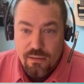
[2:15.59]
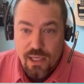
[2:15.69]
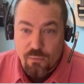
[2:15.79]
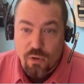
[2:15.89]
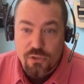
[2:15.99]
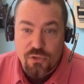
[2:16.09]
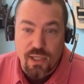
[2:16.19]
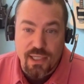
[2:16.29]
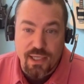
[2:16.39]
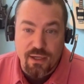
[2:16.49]
and we're all
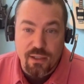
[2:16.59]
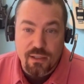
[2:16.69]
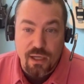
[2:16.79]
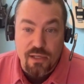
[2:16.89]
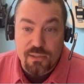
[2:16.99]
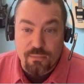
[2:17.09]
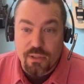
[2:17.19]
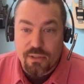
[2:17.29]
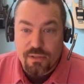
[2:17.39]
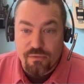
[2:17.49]
trying to get our customers